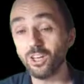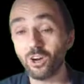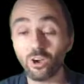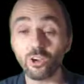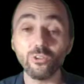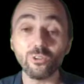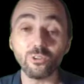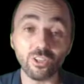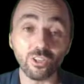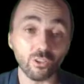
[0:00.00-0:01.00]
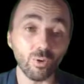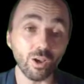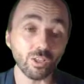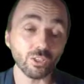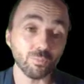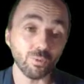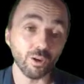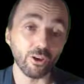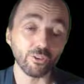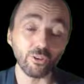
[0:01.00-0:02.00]
or you did not watch my
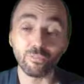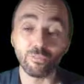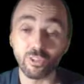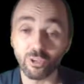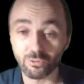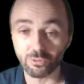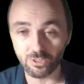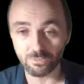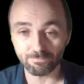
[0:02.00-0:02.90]
other videos.